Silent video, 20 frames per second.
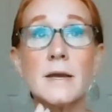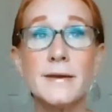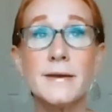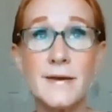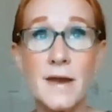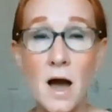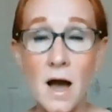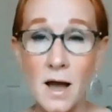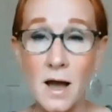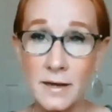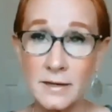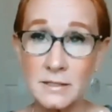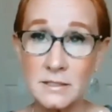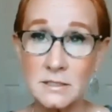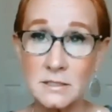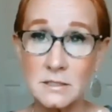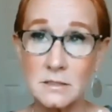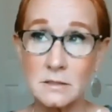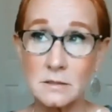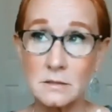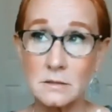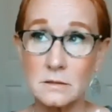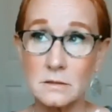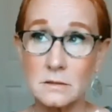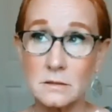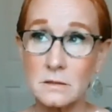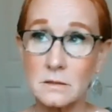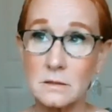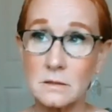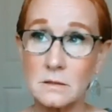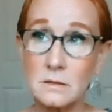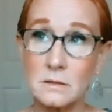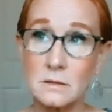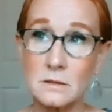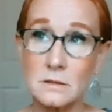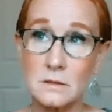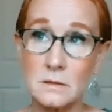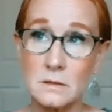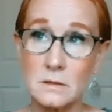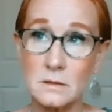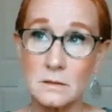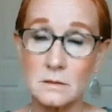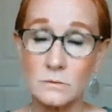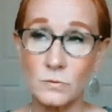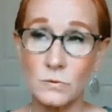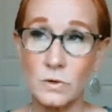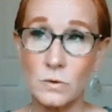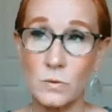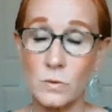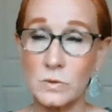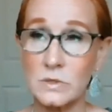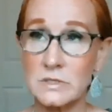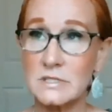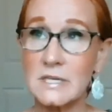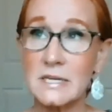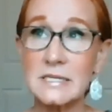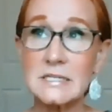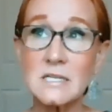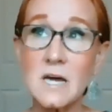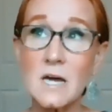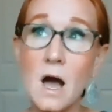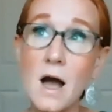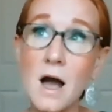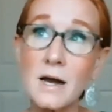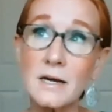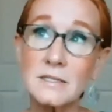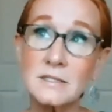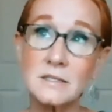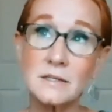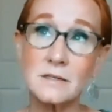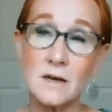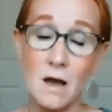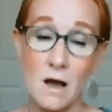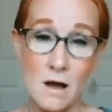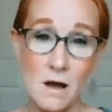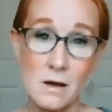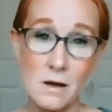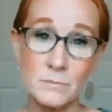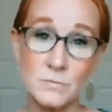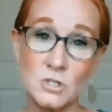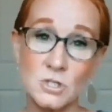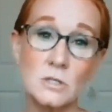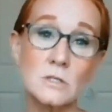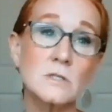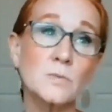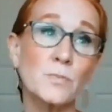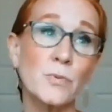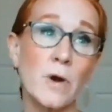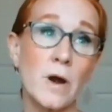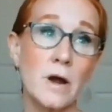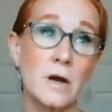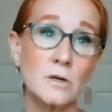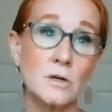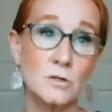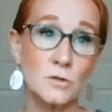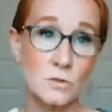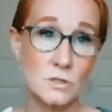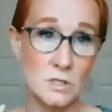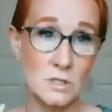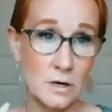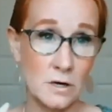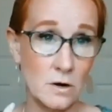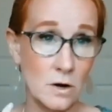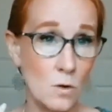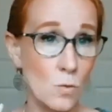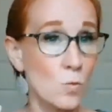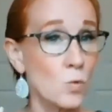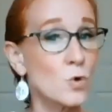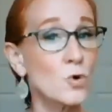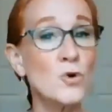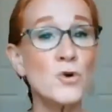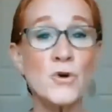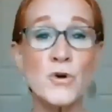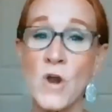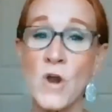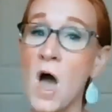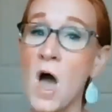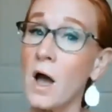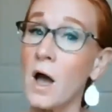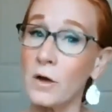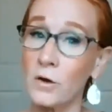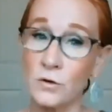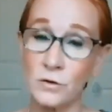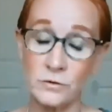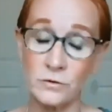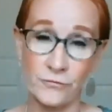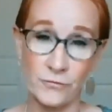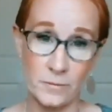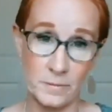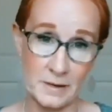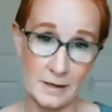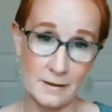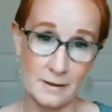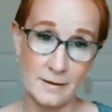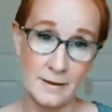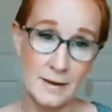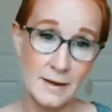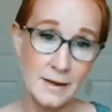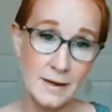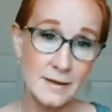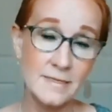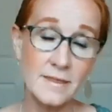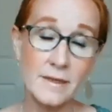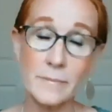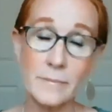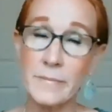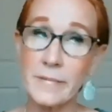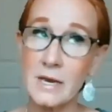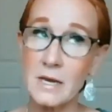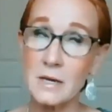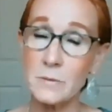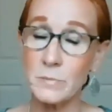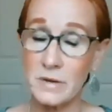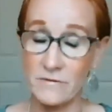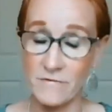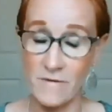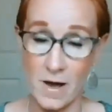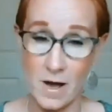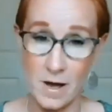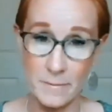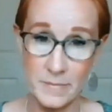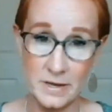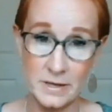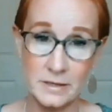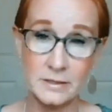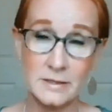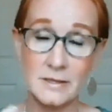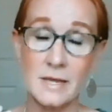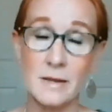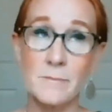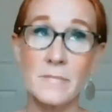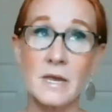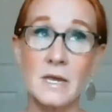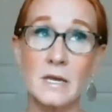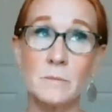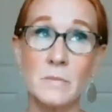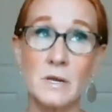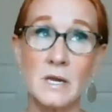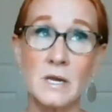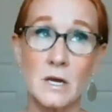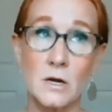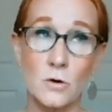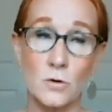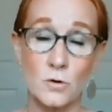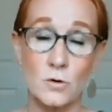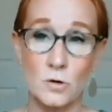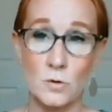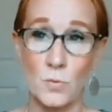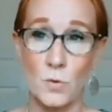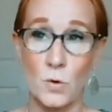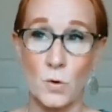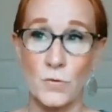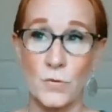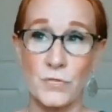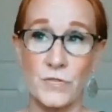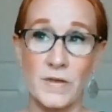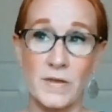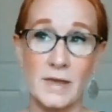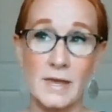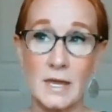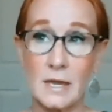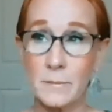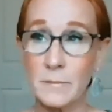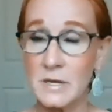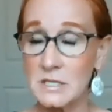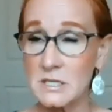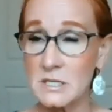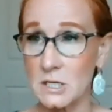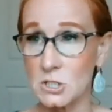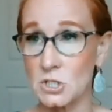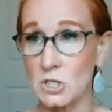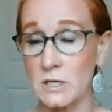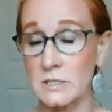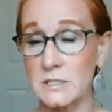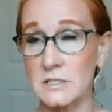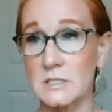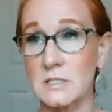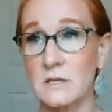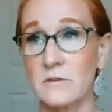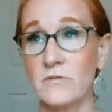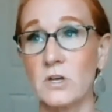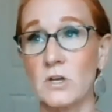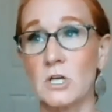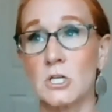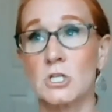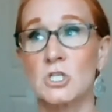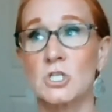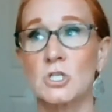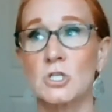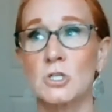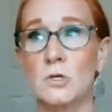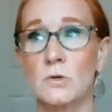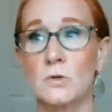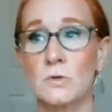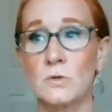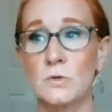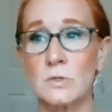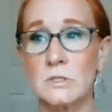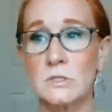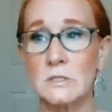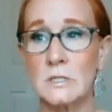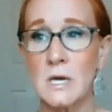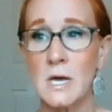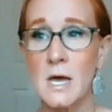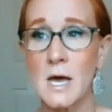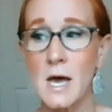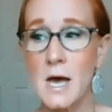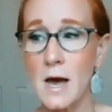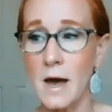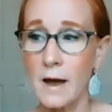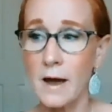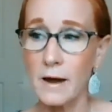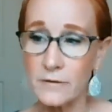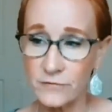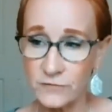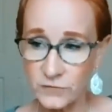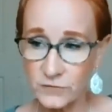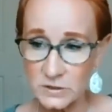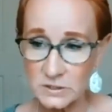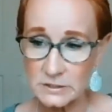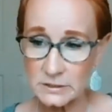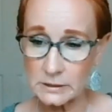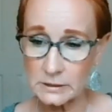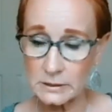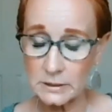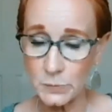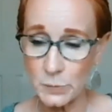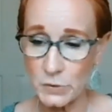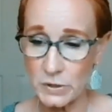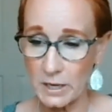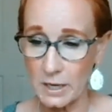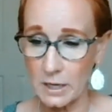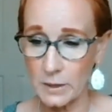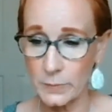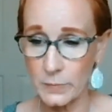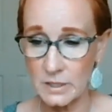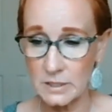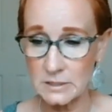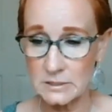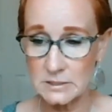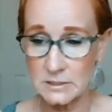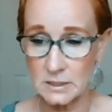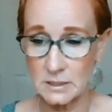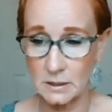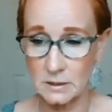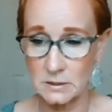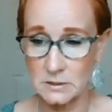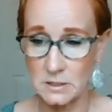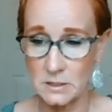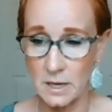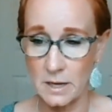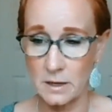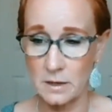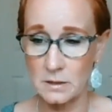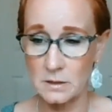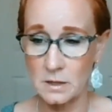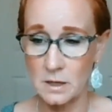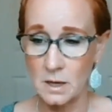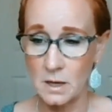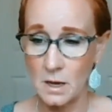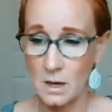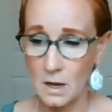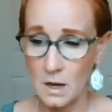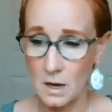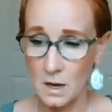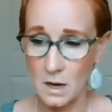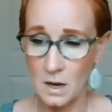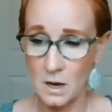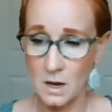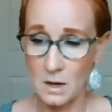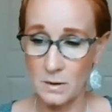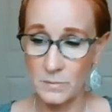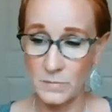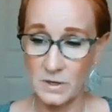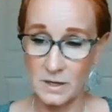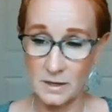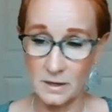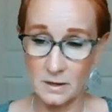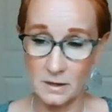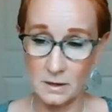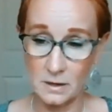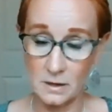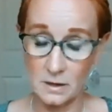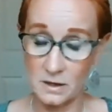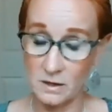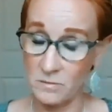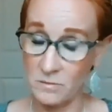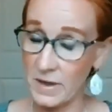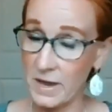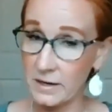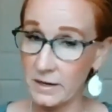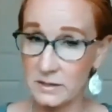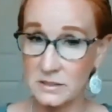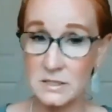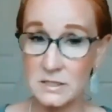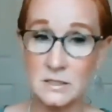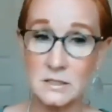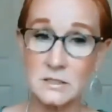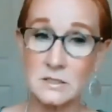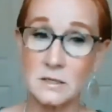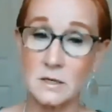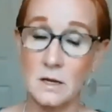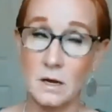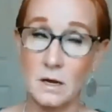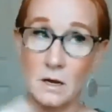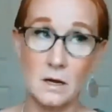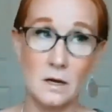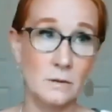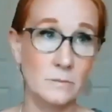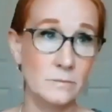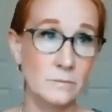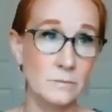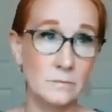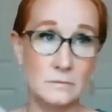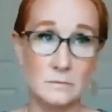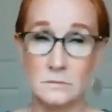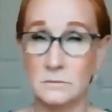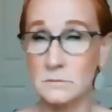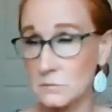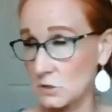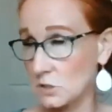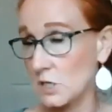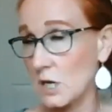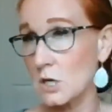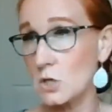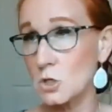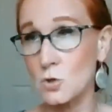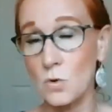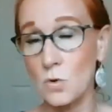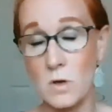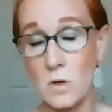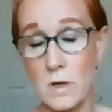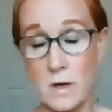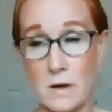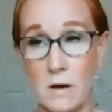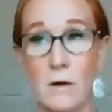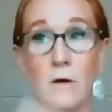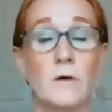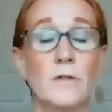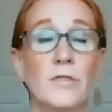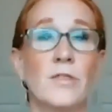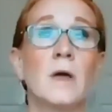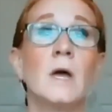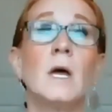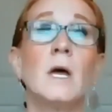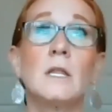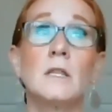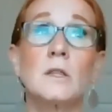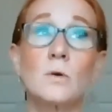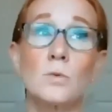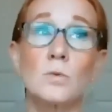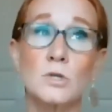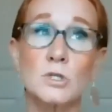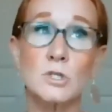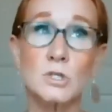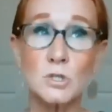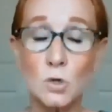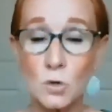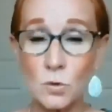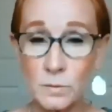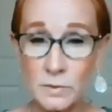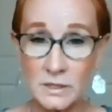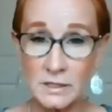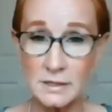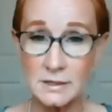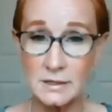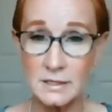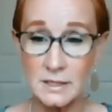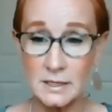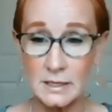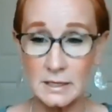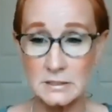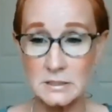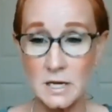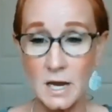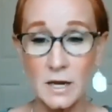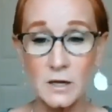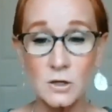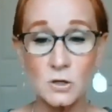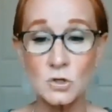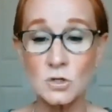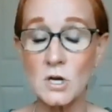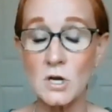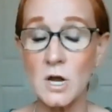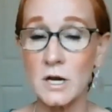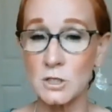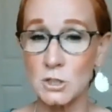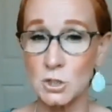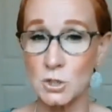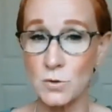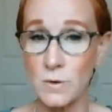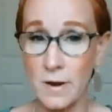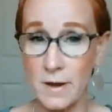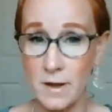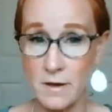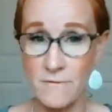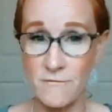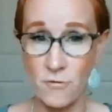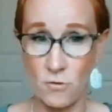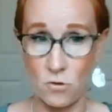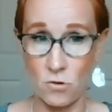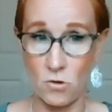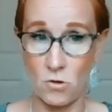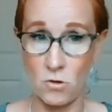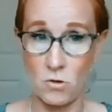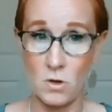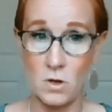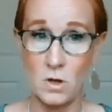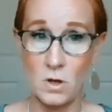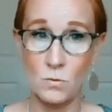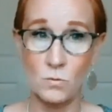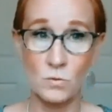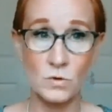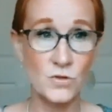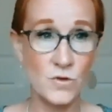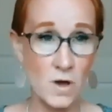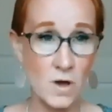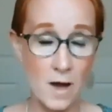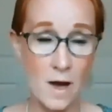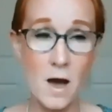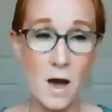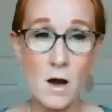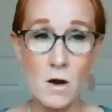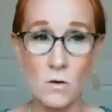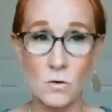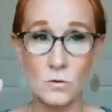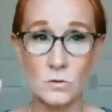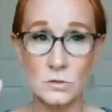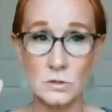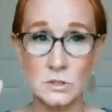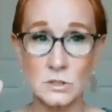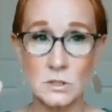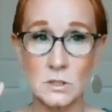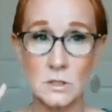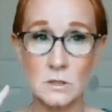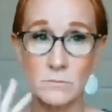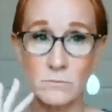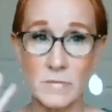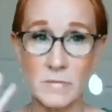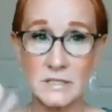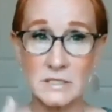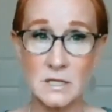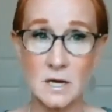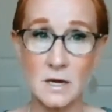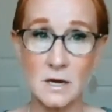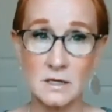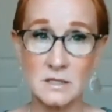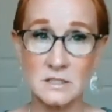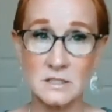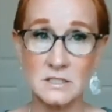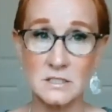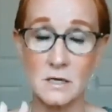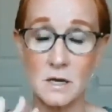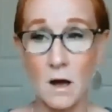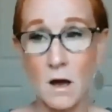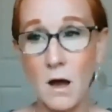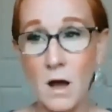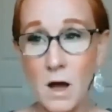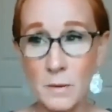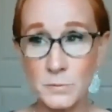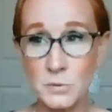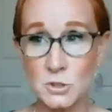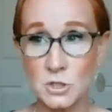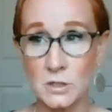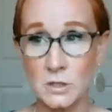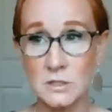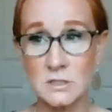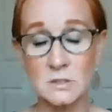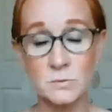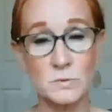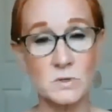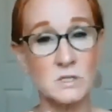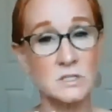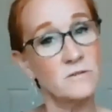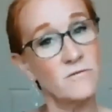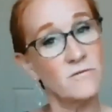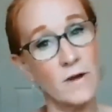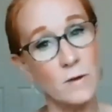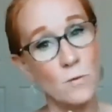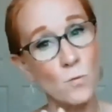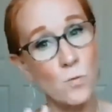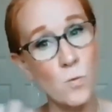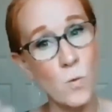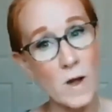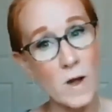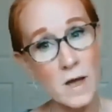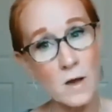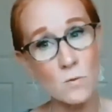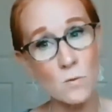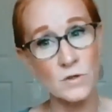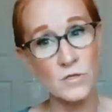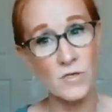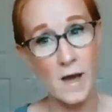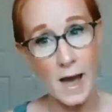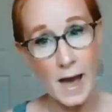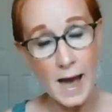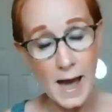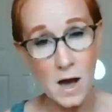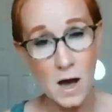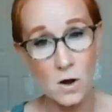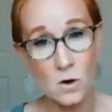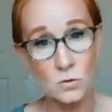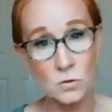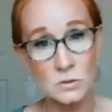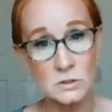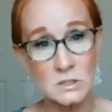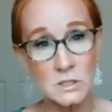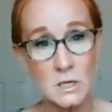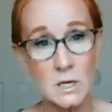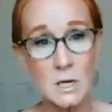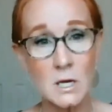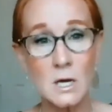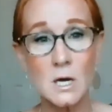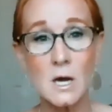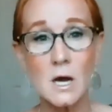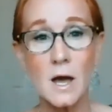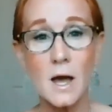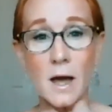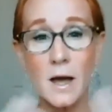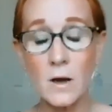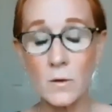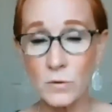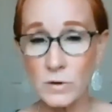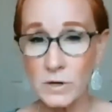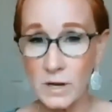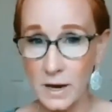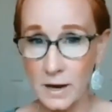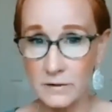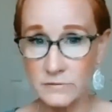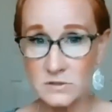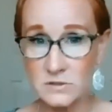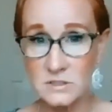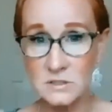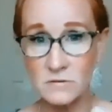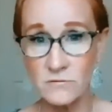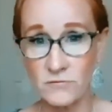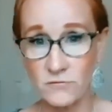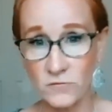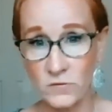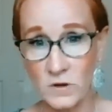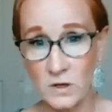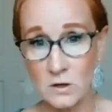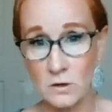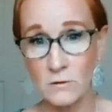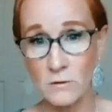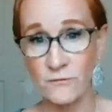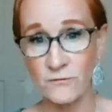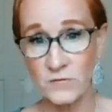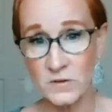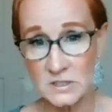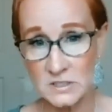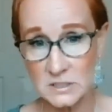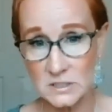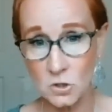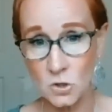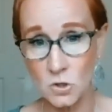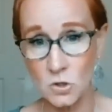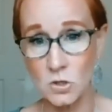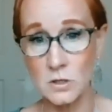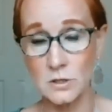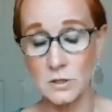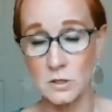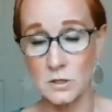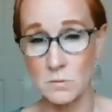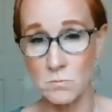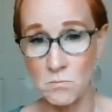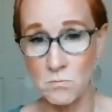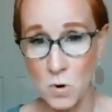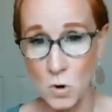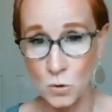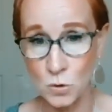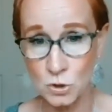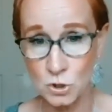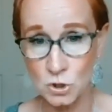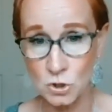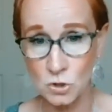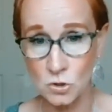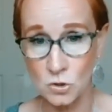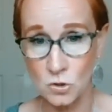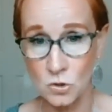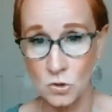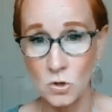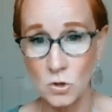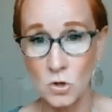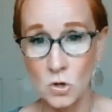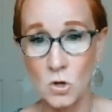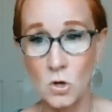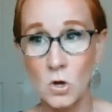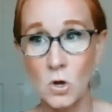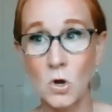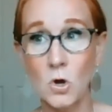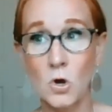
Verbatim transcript: Non uh, what do I want to say? Toxic options prior to doTERRA were not good for me. They made me vomit. They made me irritable. They gave me digestive issues. I physically became addicted. Uh, it impacted um, sexual health. There were so many things. I could not travel without my toxic options because if I went without, I would have severe physical and emotional